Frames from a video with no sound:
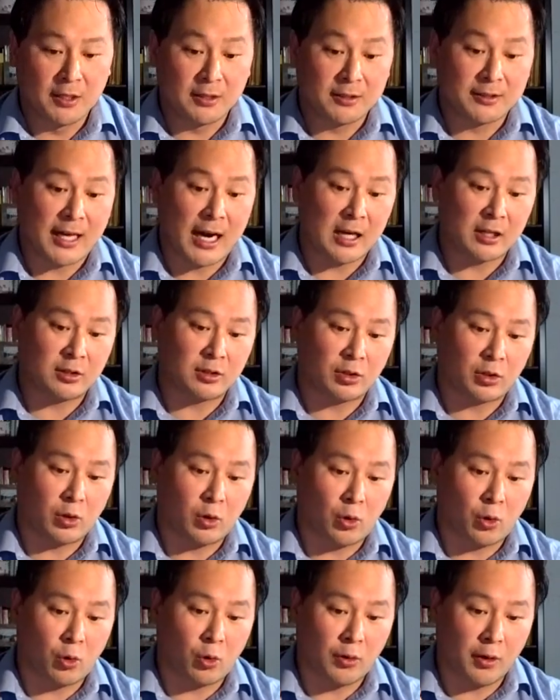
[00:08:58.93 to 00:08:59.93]
Dr.
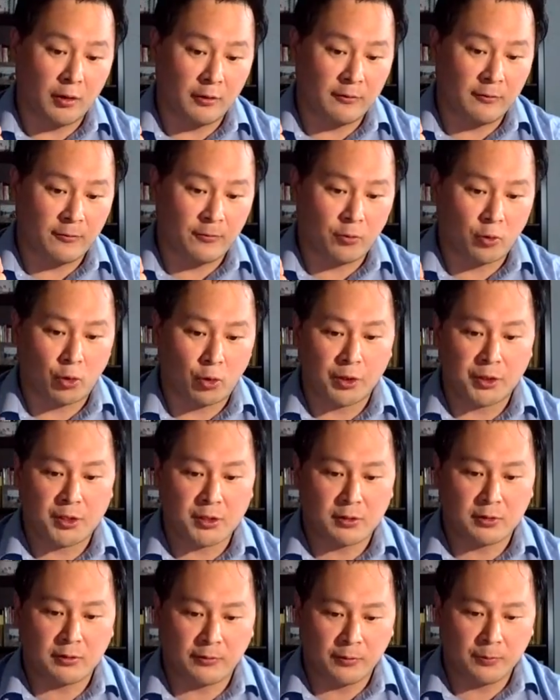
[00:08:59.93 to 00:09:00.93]
Oren
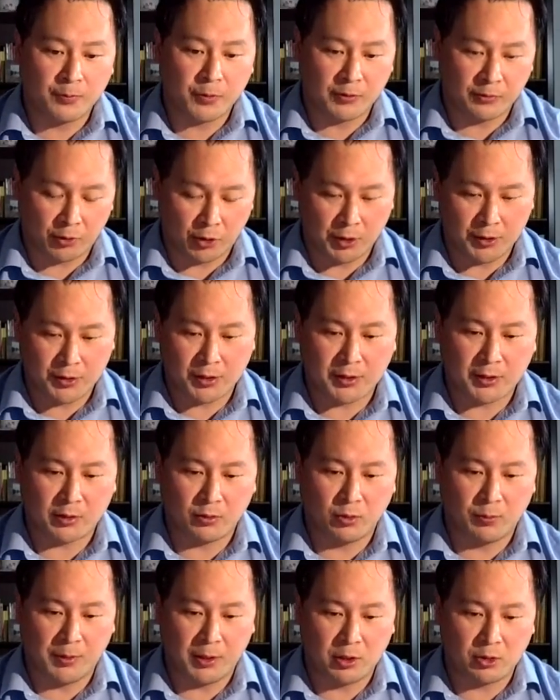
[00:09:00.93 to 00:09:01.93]
First
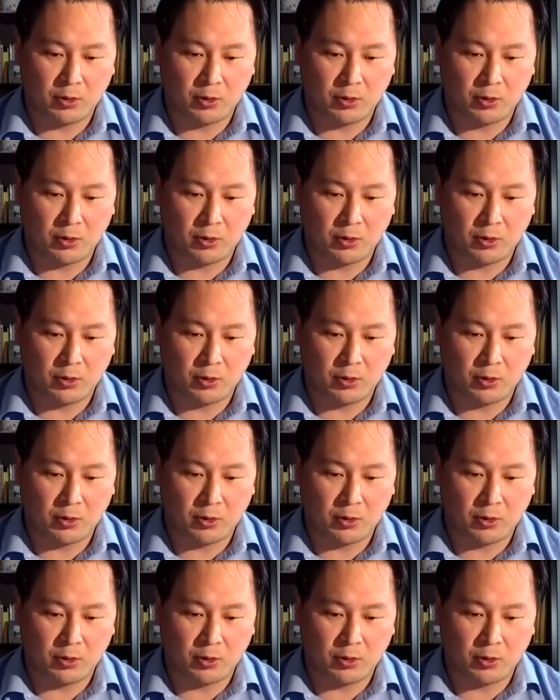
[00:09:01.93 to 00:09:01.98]
will be